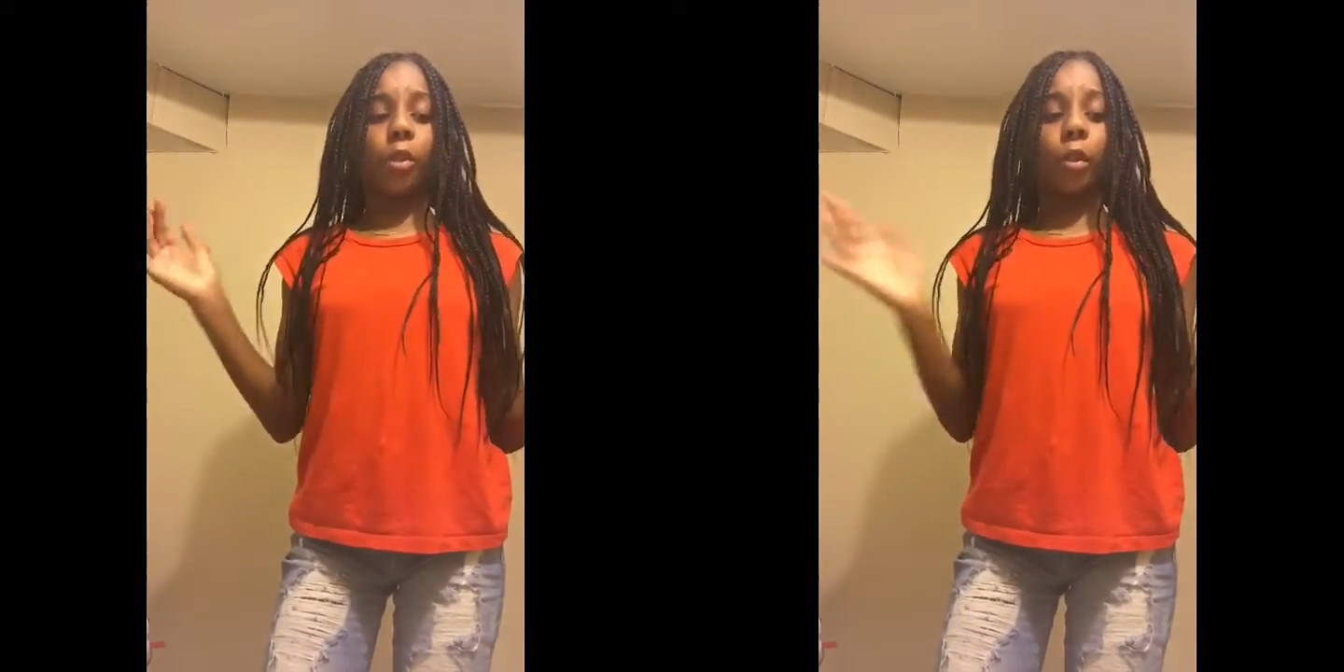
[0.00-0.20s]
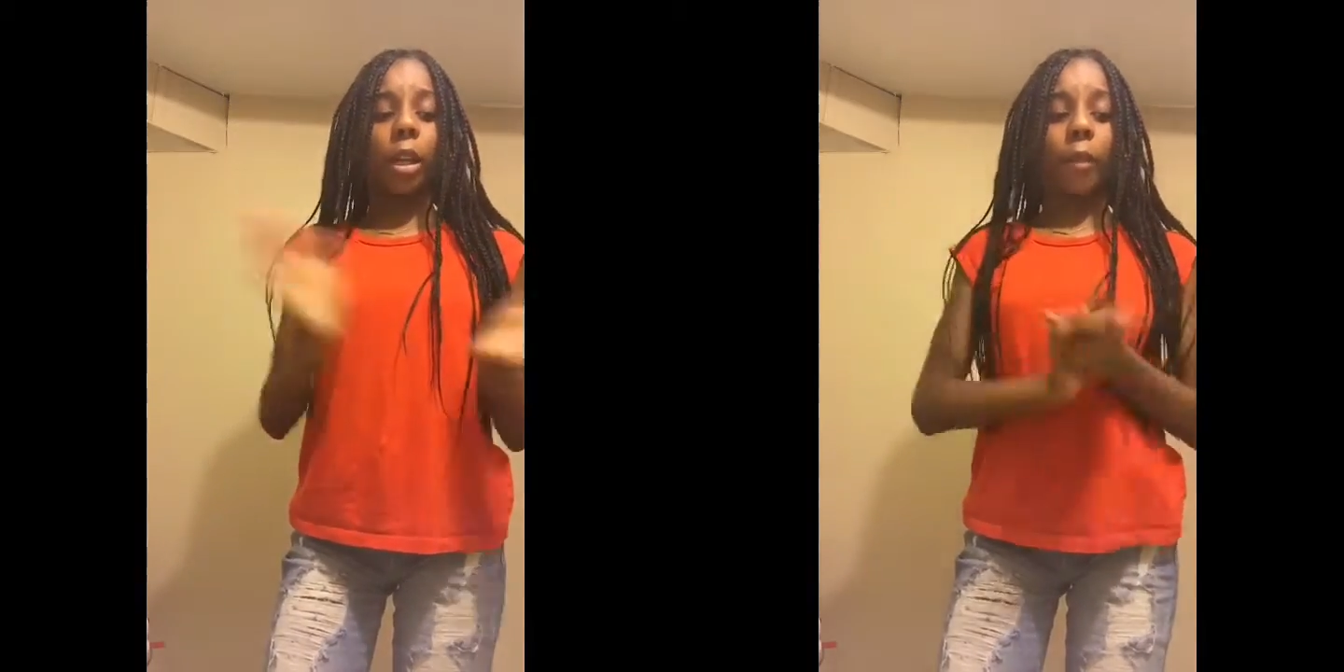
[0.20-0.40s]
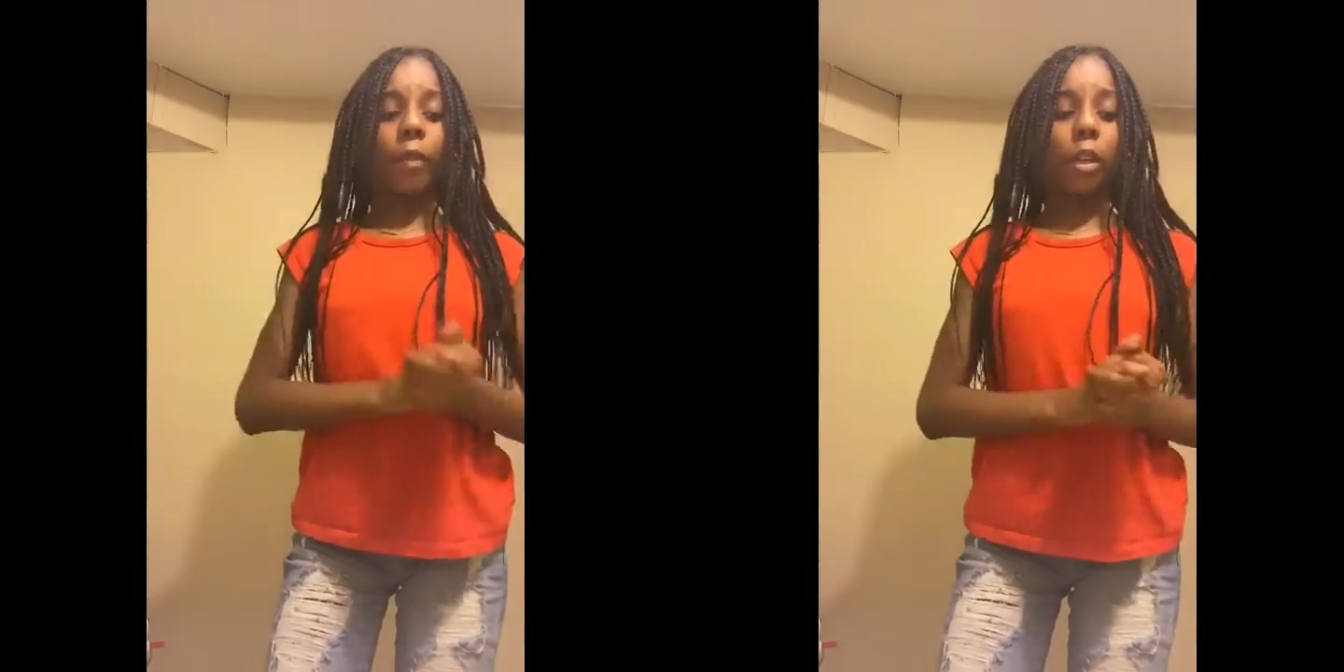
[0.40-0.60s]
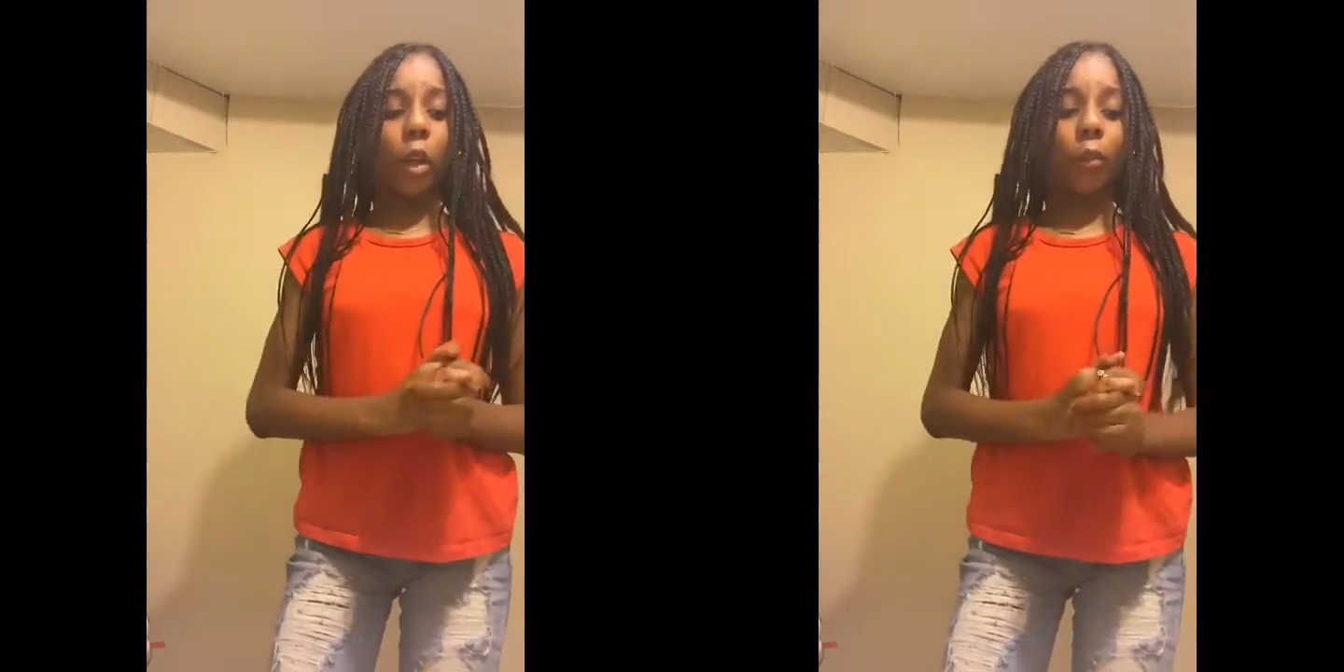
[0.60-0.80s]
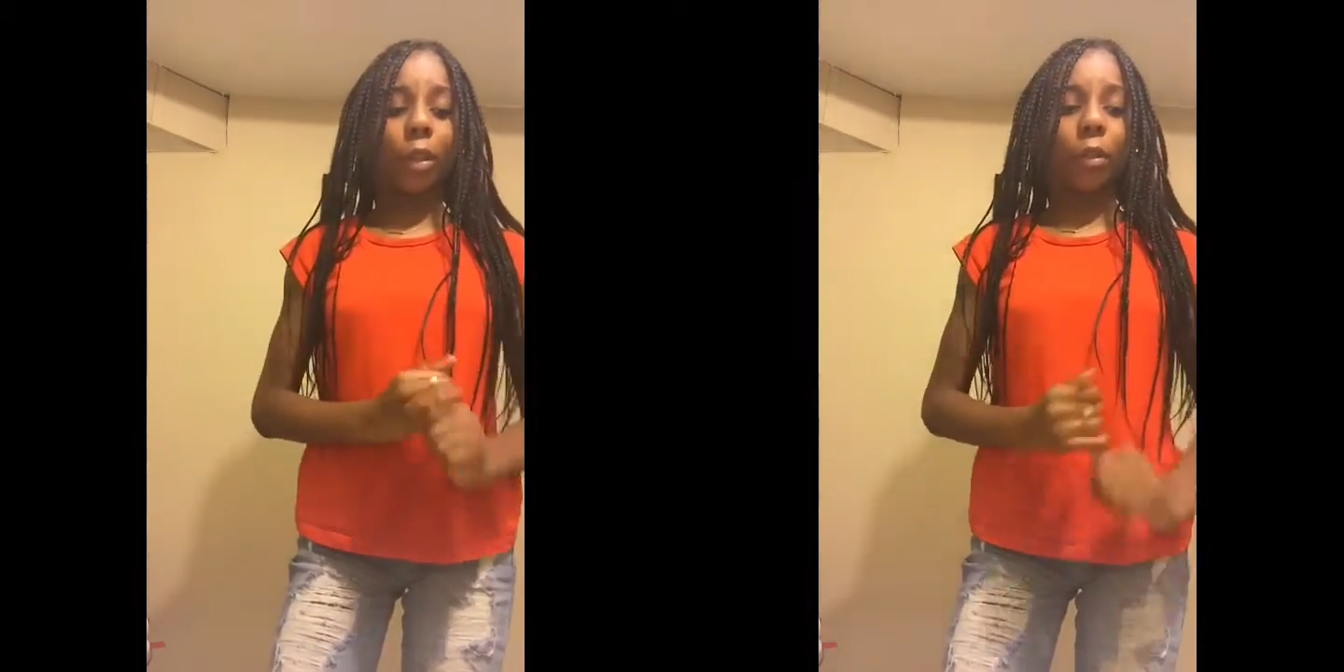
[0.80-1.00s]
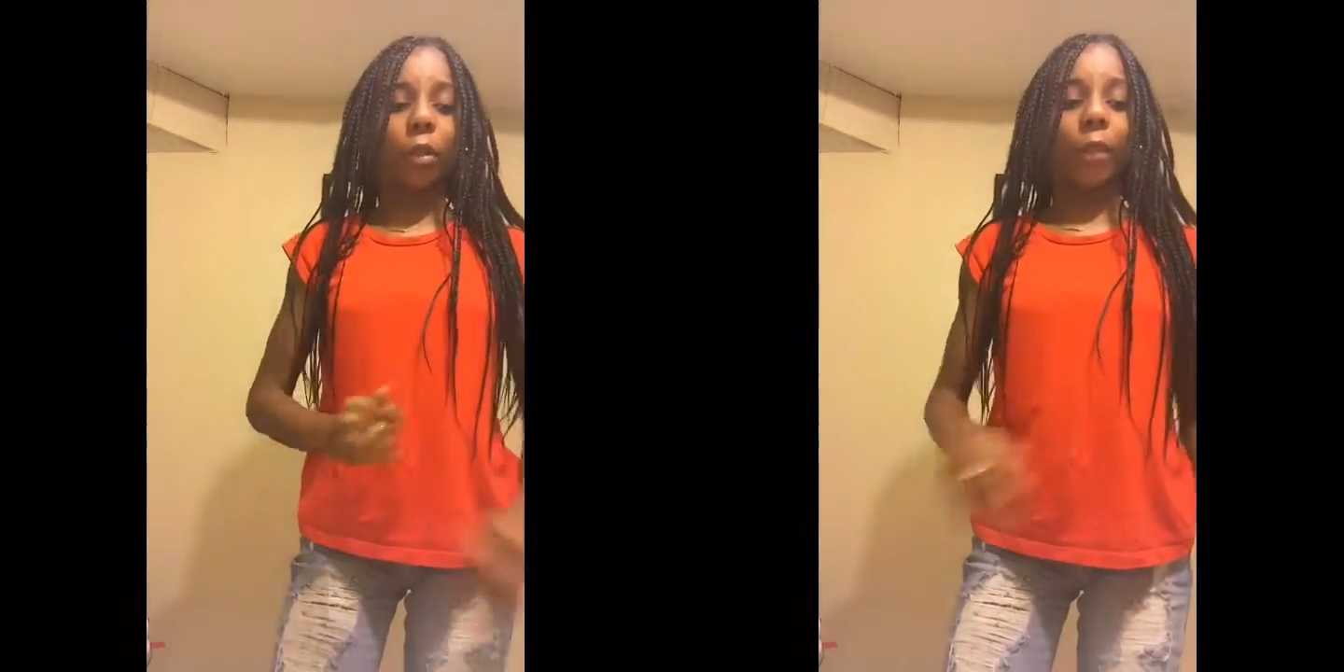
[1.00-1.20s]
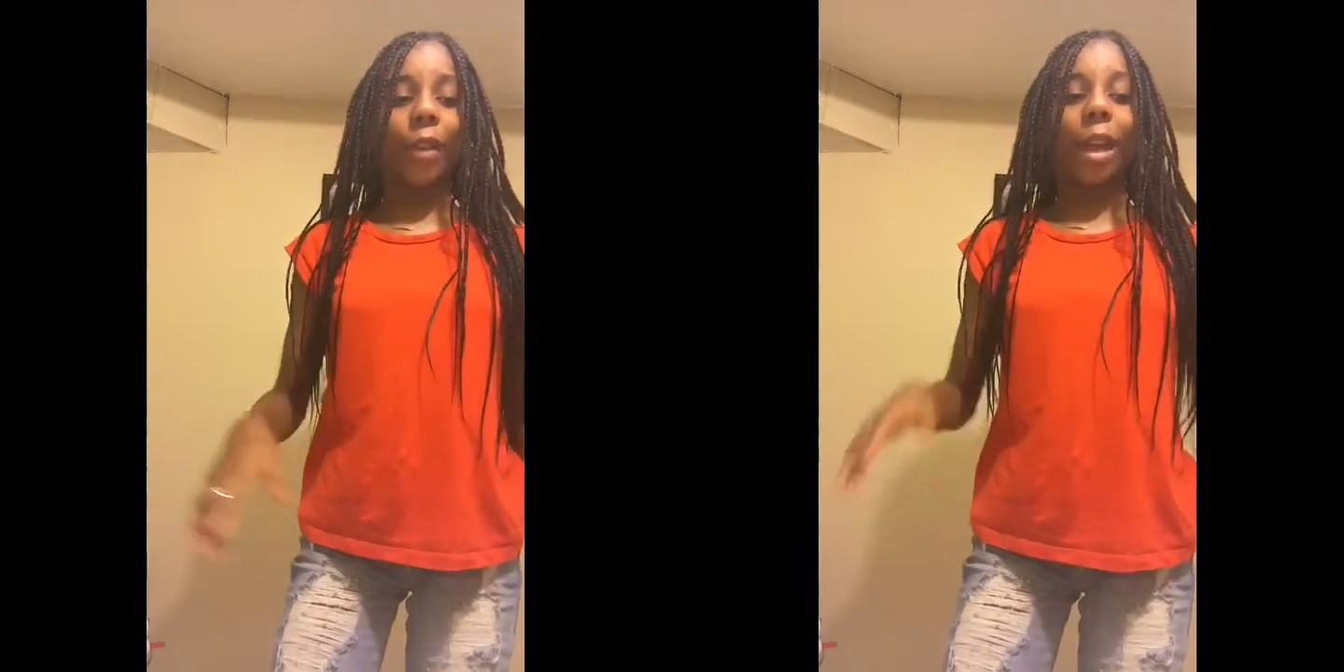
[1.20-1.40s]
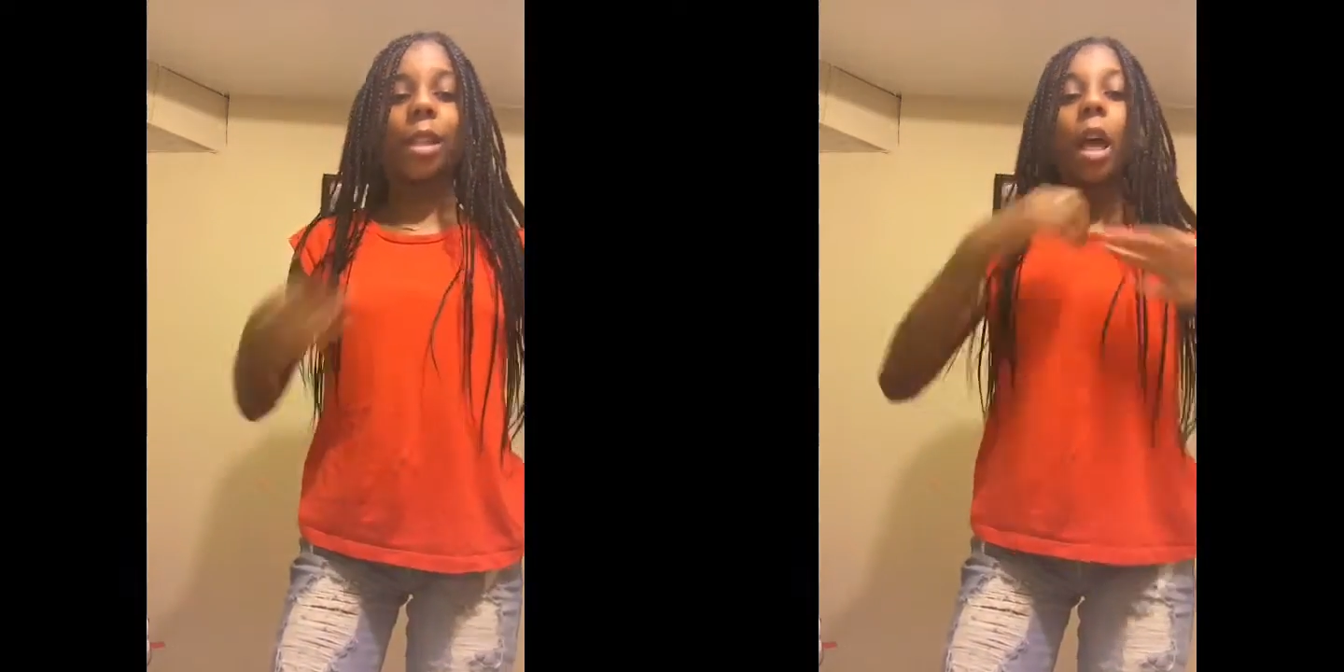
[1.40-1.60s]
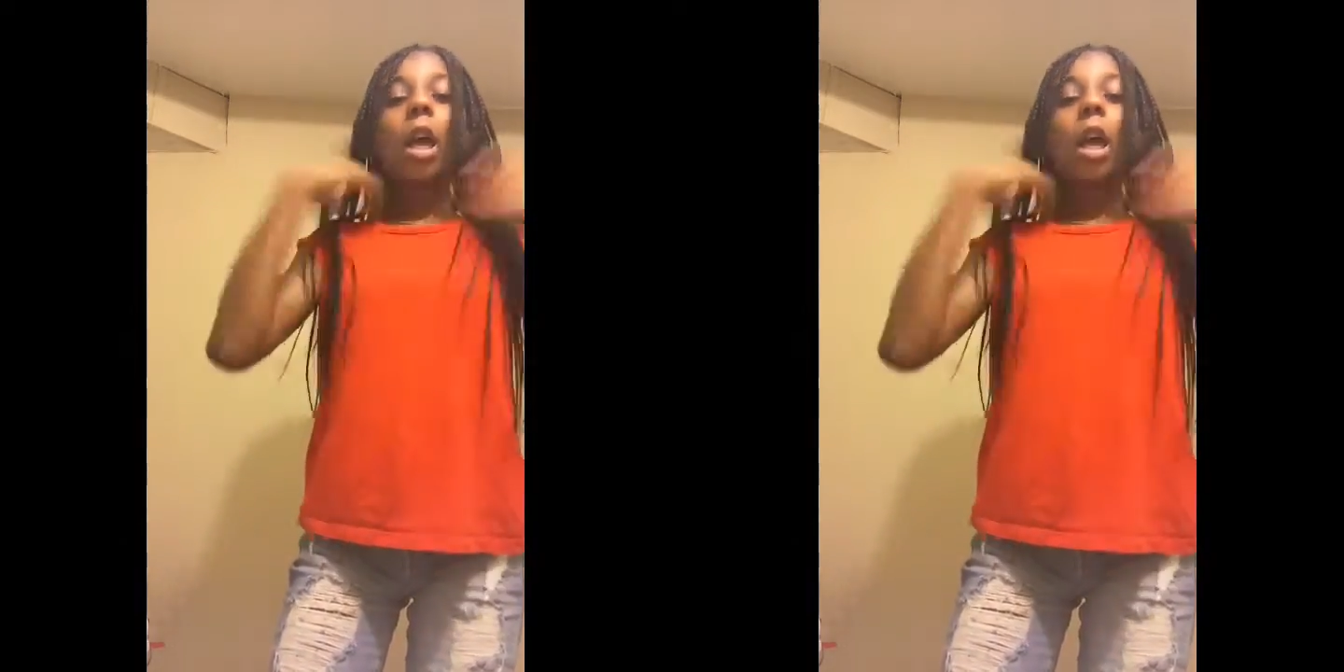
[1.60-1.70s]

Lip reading: short and I'm gonna talk really fast.